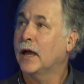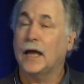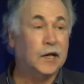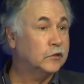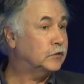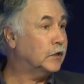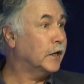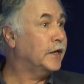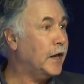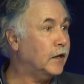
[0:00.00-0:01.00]
As
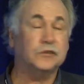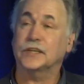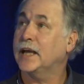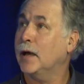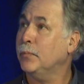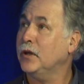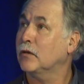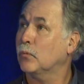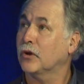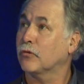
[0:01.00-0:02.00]
a company,
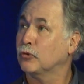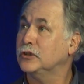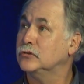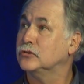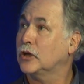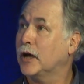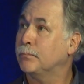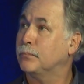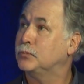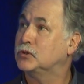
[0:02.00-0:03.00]
and one of the reasons I
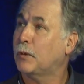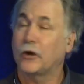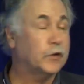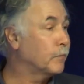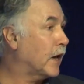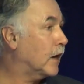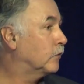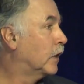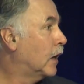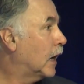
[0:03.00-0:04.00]
spoke
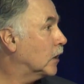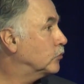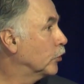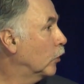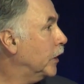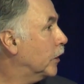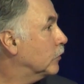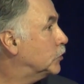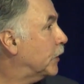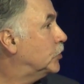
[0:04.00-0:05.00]
about us earlier in
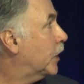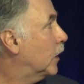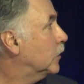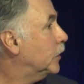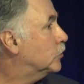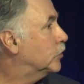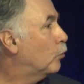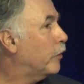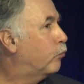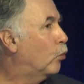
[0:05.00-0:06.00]
the specialities, that
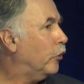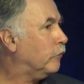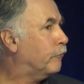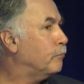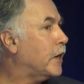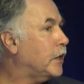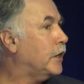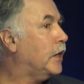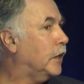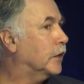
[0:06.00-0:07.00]
we've worked many
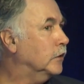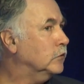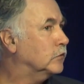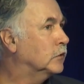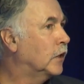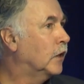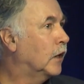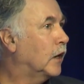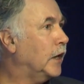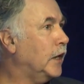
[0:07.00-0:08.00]
years
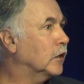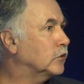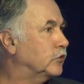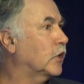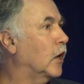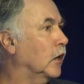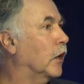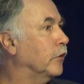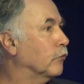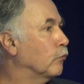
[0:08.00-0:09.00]
in a
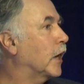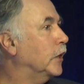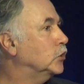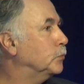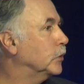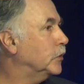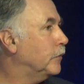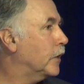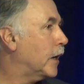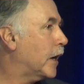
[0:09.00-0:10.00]
siloed arrangement
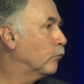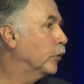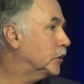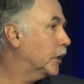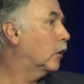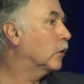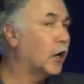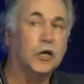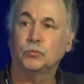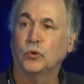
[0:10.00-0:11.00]
in that our retail
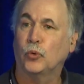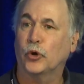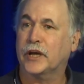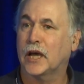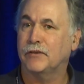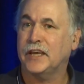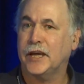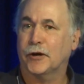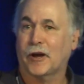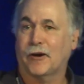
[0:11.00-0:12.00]
guys would work over
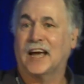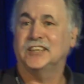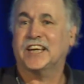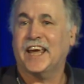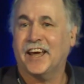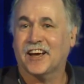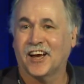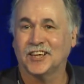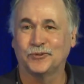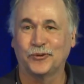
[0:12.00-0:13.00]
here, our aged care
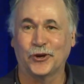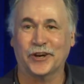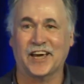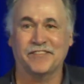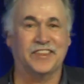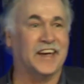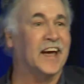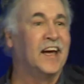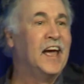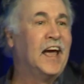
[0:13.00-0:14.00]
guys would work over
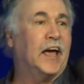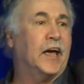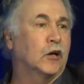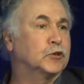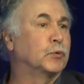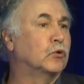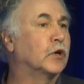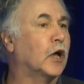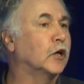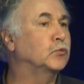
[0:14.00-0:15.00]
there, our hospital
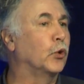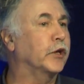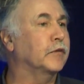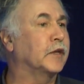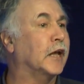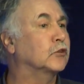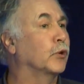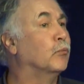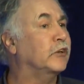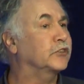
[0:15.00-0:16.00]
guys work in the next
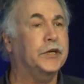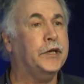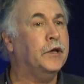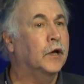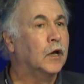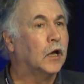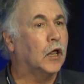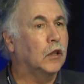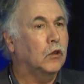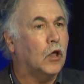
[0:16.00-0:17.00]
room. We're seeing
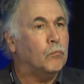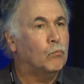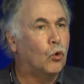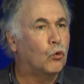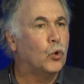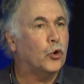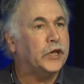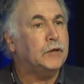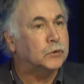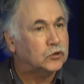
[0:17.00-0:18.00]
a lot more
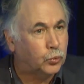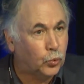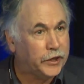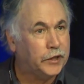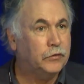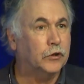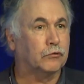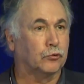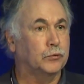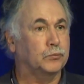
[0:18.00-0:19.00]
working between the
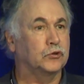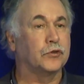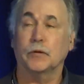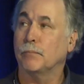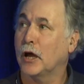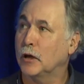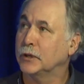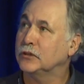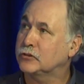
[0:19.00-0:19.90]
groups at the moment.